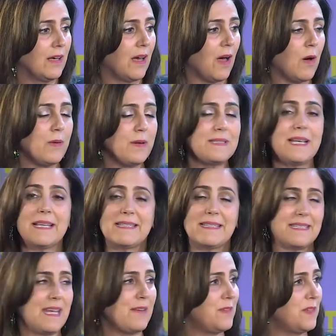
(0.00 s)
I always had
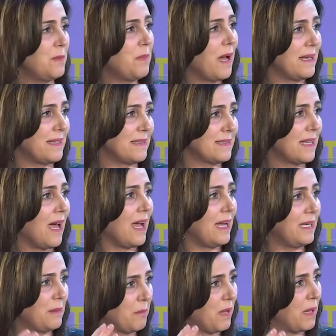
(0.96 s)
safety by
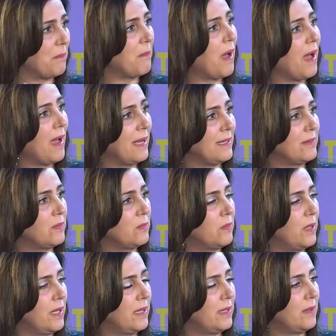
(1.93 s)
design in my mind
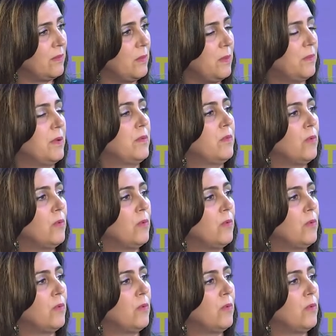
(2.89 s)
when we would